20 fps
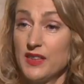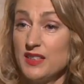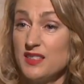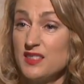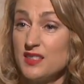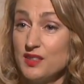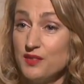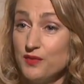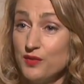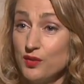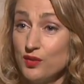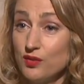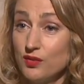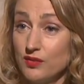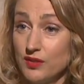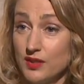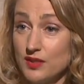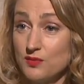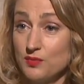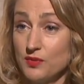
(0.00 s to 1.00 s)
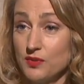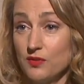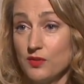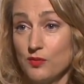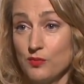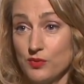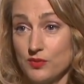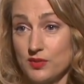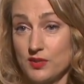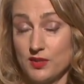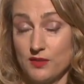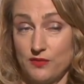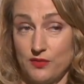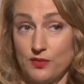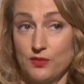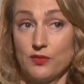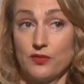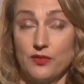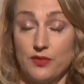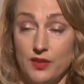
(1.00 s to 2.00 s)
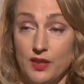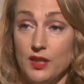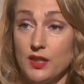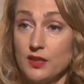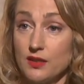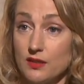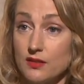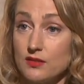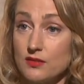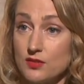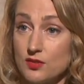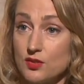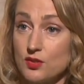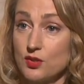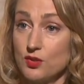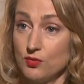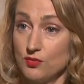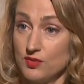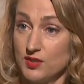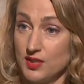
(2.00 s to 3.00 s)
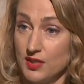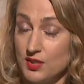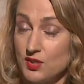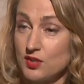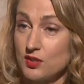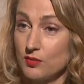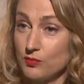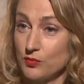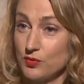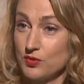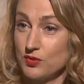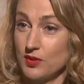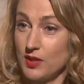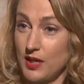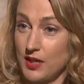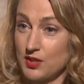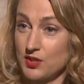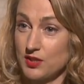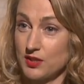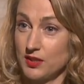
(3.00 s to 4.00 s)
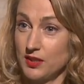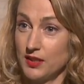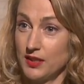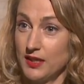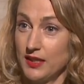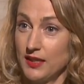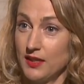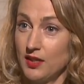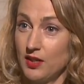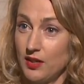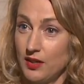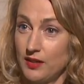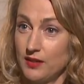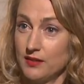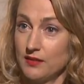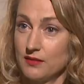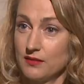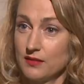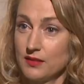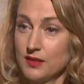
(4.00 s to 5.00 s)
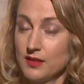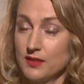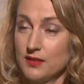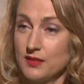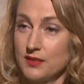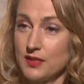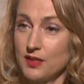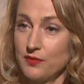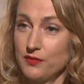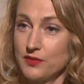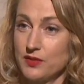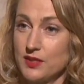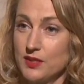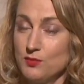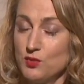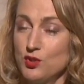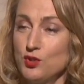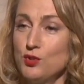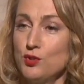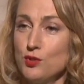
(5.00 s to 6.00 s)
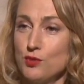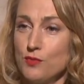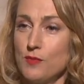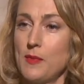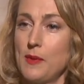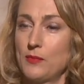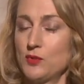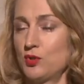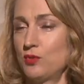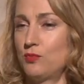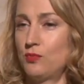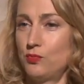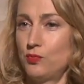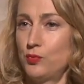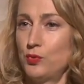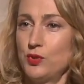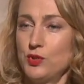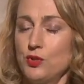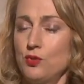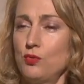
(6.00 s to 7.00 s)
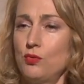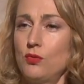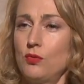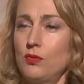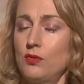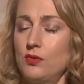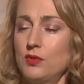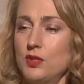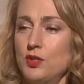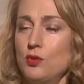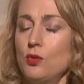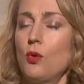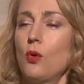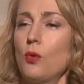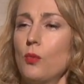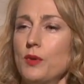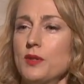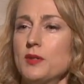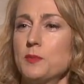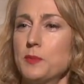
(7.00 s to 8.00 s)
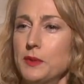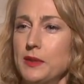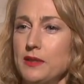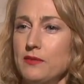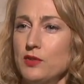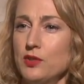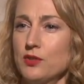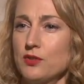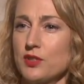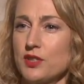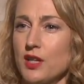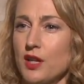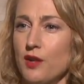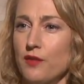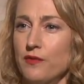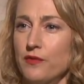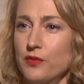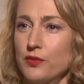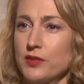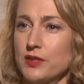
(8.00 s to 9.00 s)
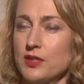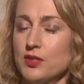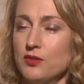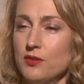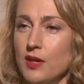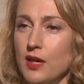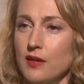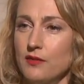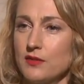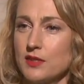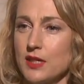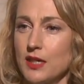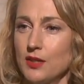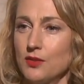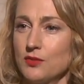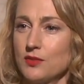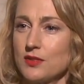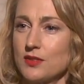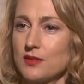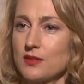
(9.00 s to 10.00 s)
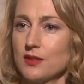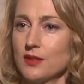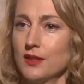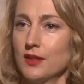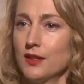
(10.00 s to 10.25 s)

That's difficult. That's one of the most difficult things, to teach someone to actually get high self-esteem. Do you remember, did you always believe in yourself, or did you have doubts?